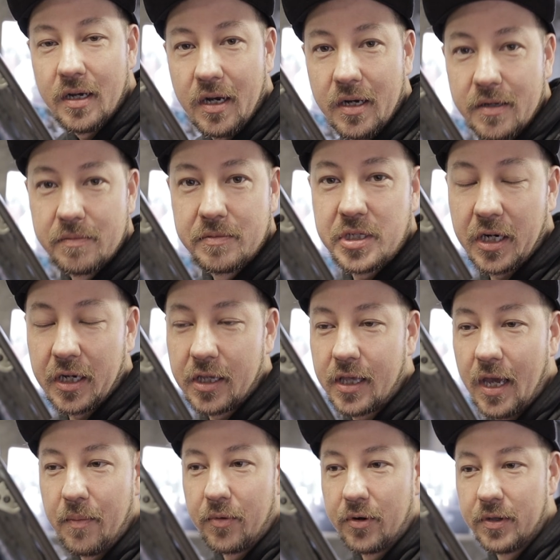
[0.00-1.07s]
I'll chuck the
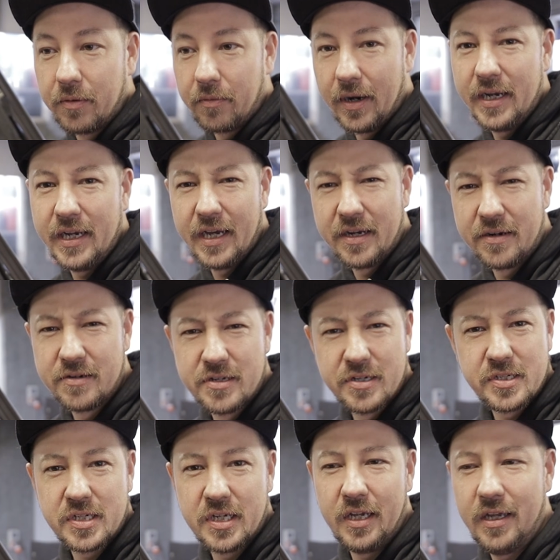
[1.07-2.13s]
camera in the radiator and
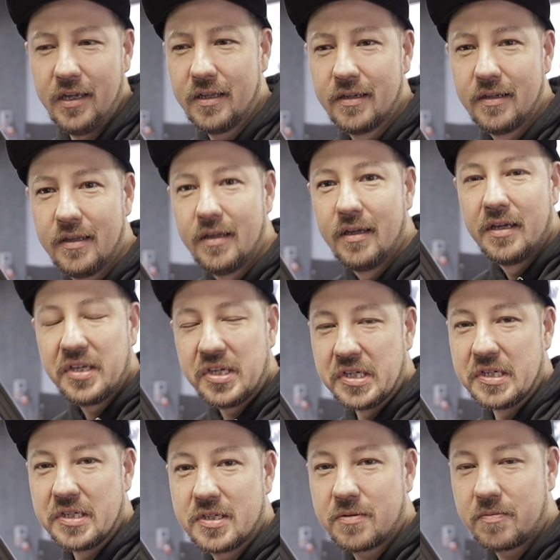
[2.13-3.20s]
just see, because
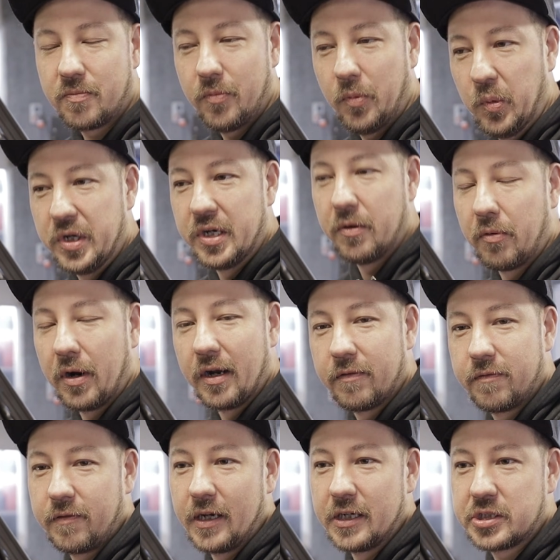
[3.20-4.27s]
we did run a
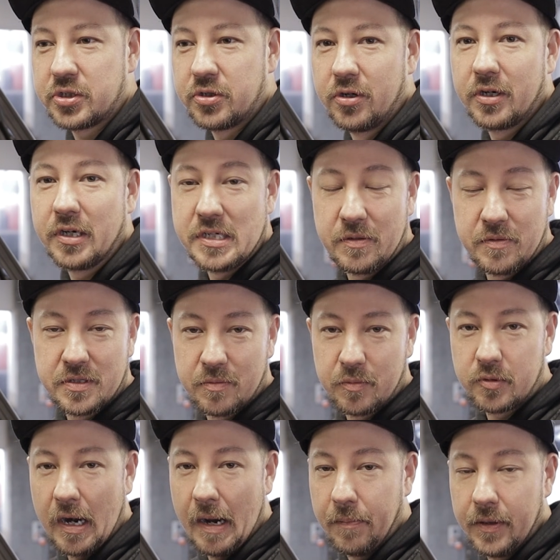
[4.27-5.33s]
flush through it because there was some
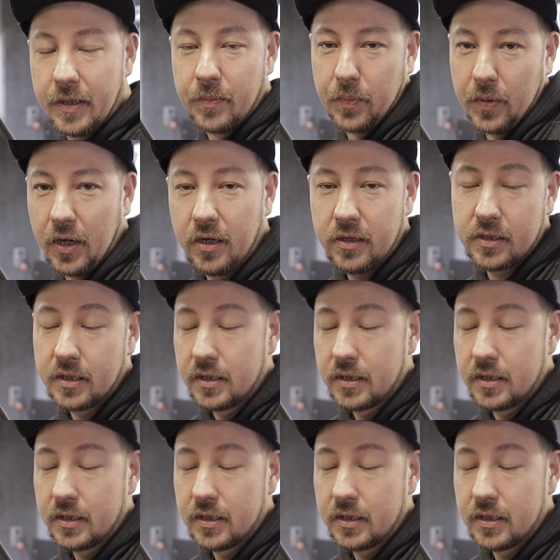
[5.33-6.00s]
crack in the block.